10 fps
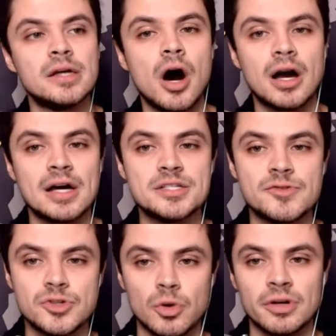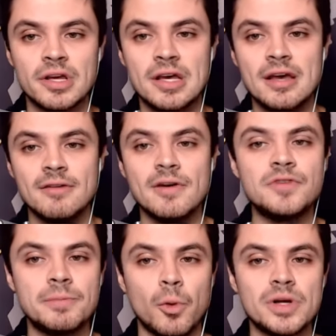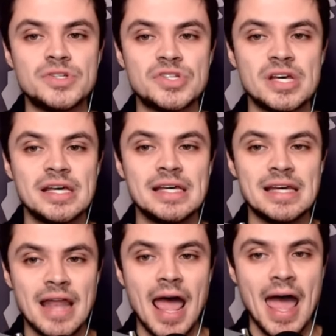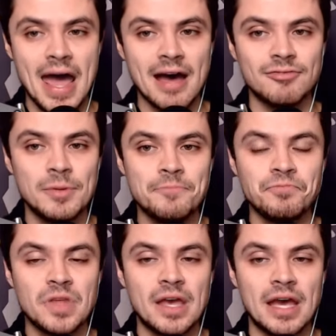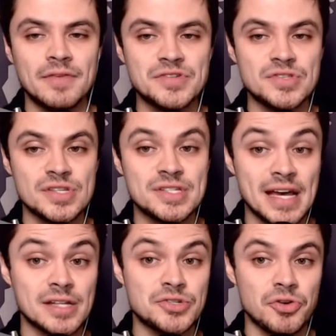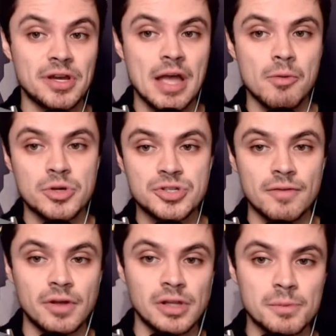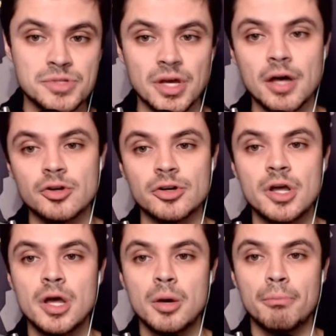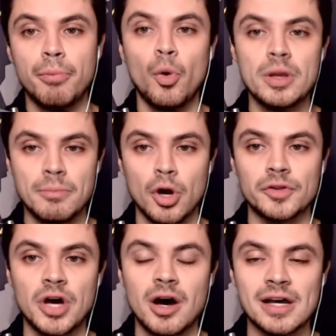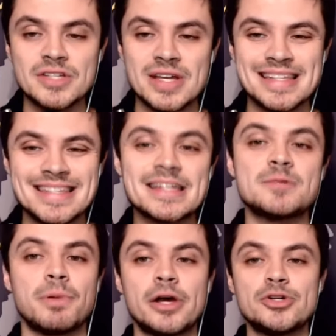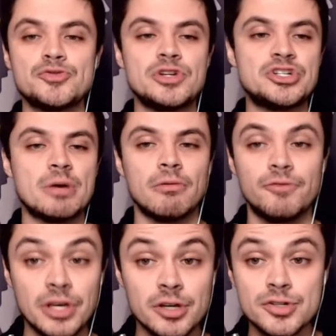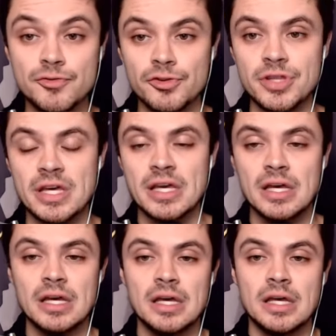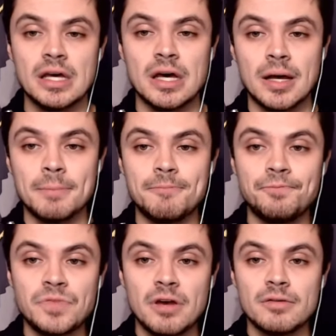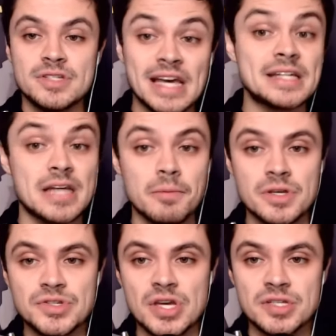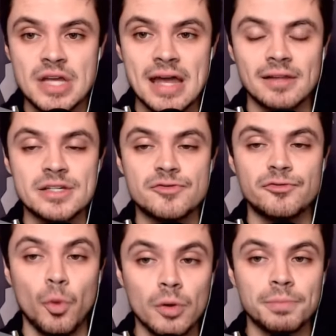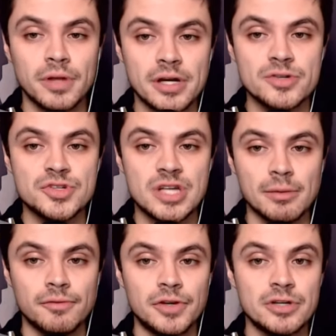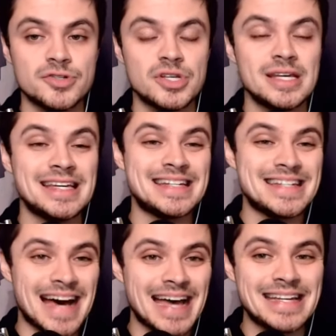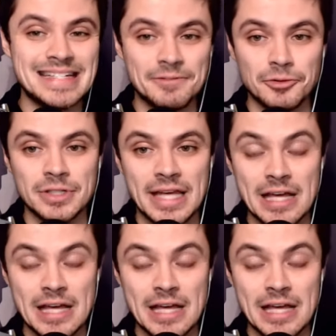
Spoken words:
the Hawkeyes have scored 50 points in a half, and this is the 2nd straight game in which they've eclipsed the 100-point mark. The Hawkeyes had 6 players reach double figures for the 2nd time this season, had at least 4 players in double figures in 10 different